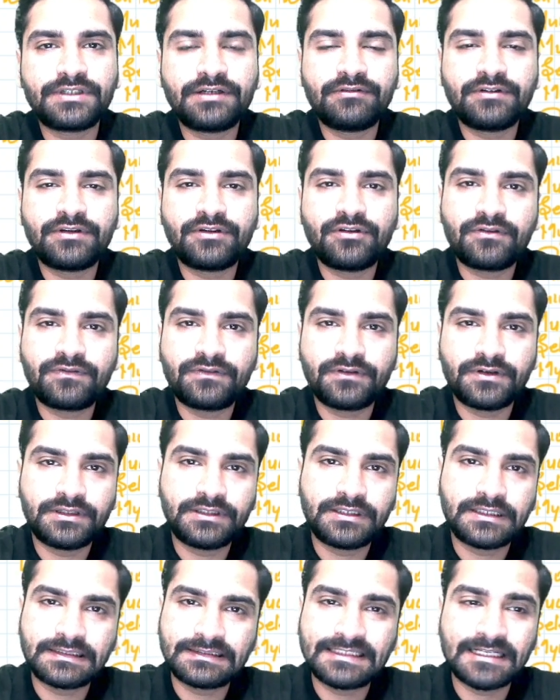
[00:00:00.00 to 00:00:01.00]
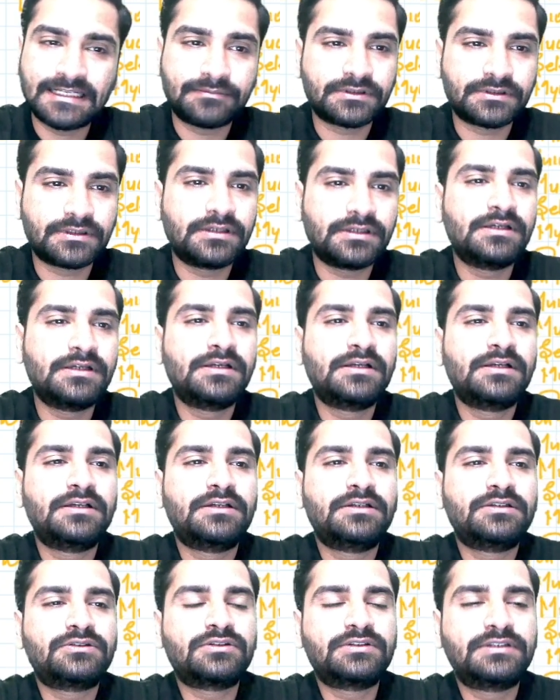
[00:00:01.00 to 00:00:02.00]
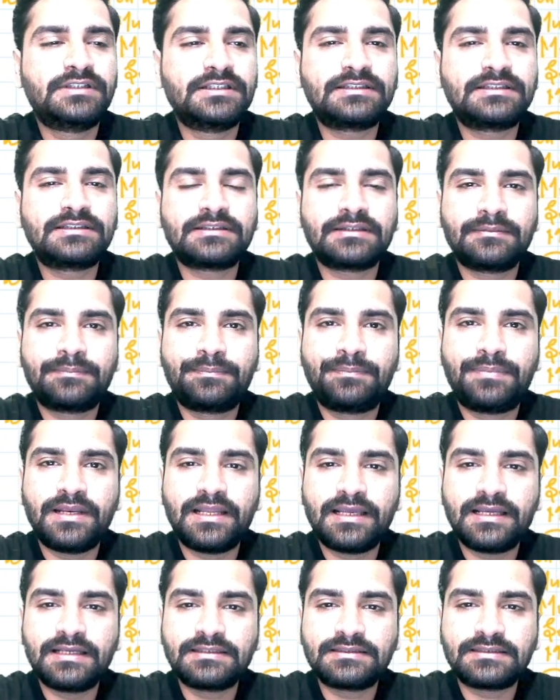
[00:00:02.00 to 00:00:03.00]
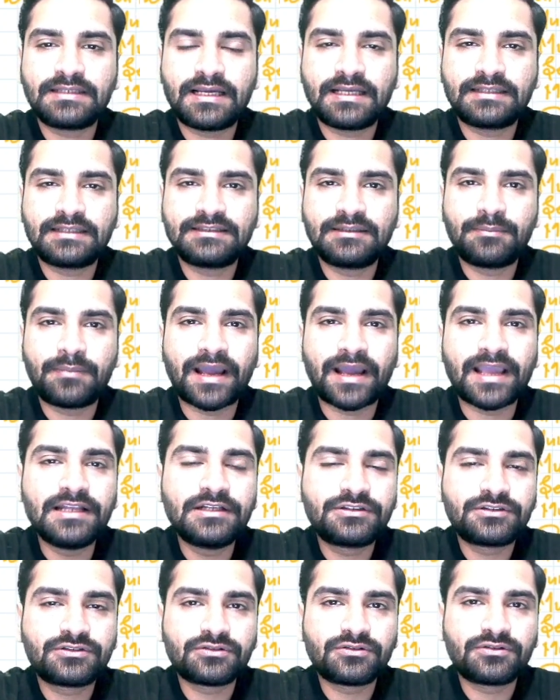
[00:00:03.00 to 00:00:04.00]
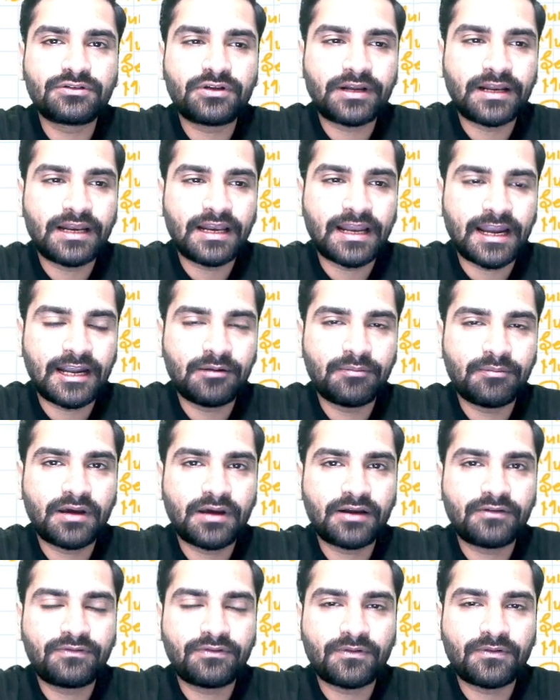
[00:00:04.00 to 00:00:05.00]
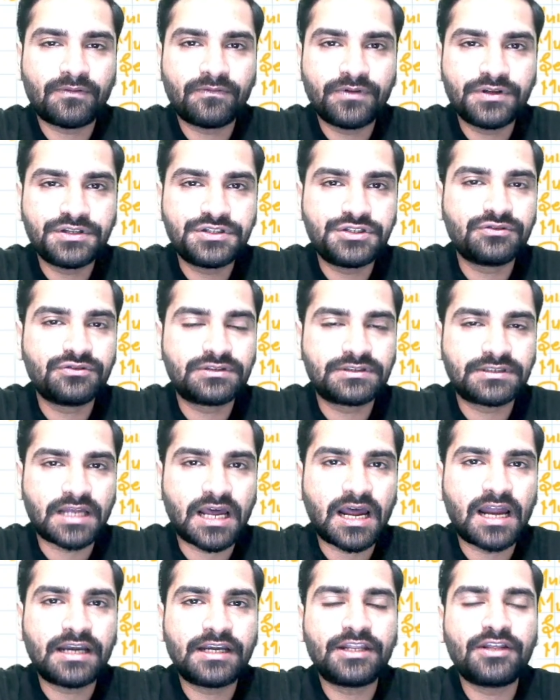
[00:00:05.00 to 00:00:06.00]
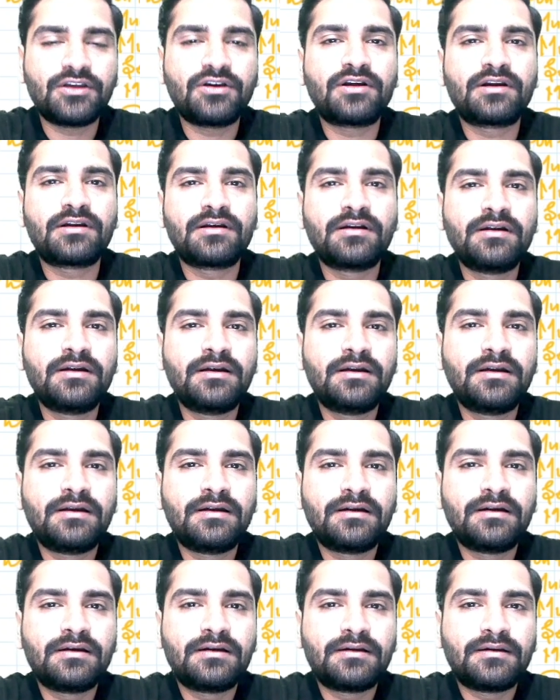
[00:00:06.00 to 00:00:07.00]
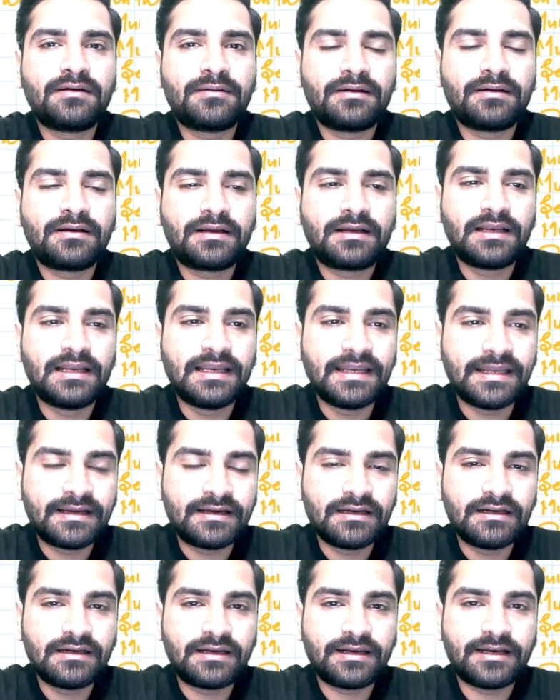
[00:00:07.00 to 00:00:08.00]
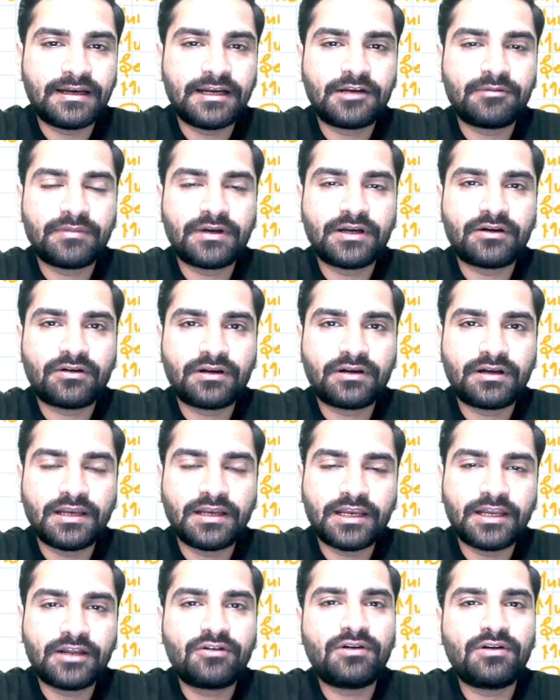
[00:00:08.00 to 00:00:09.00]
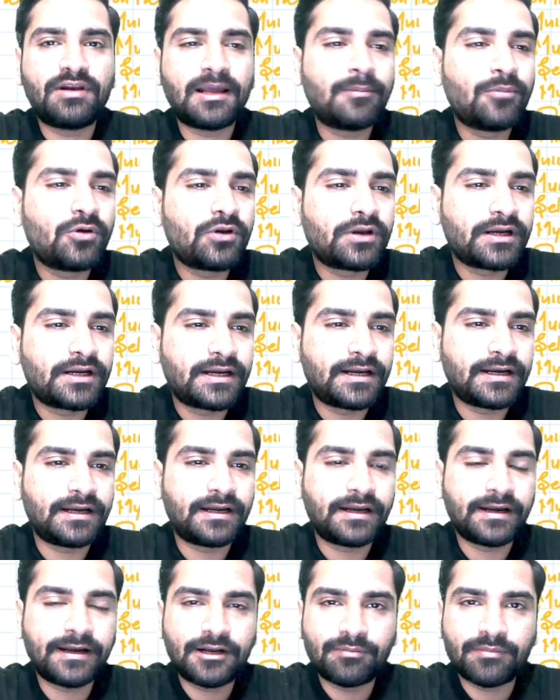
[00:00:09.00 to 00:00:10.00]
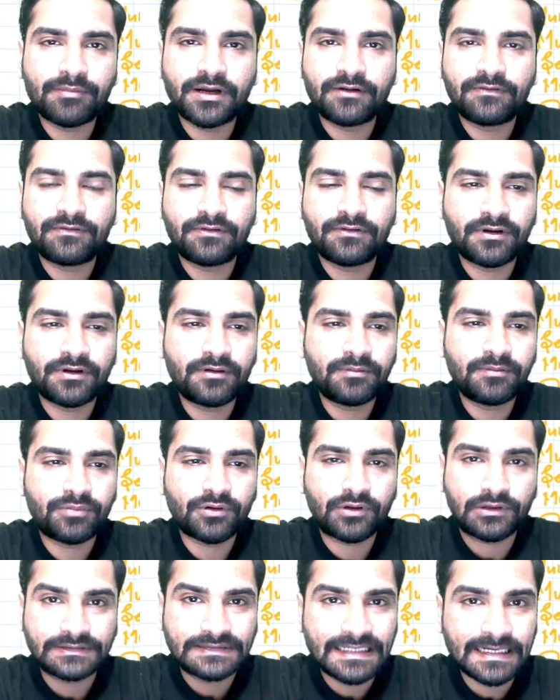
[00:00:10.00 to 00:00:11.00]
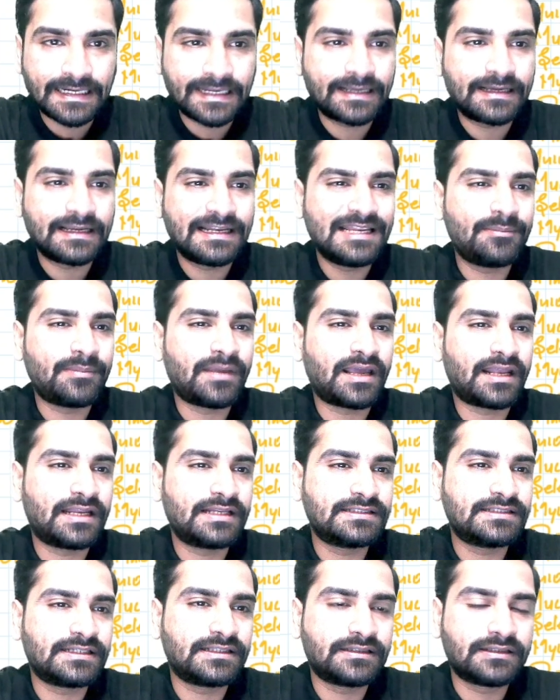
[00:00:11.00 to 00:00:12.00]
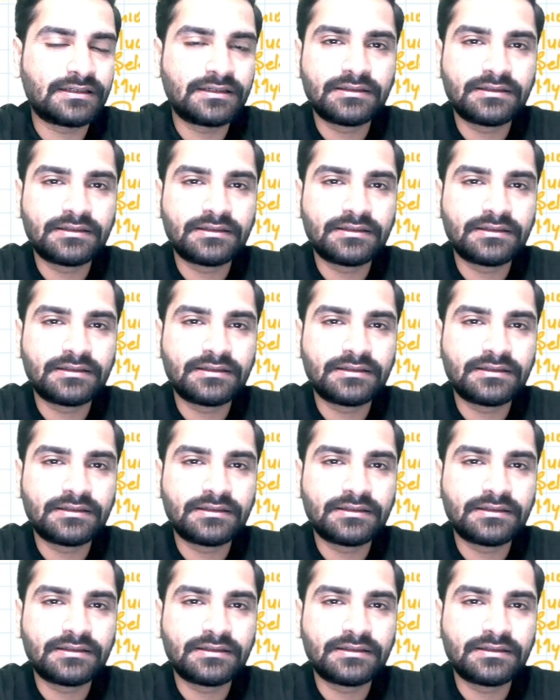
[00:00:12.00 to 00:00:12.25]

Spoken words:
with your further steps. So this plays as a milestone or a landmark from which you start your clinical treatment or clinical laboratory treatment for prosthetically managing the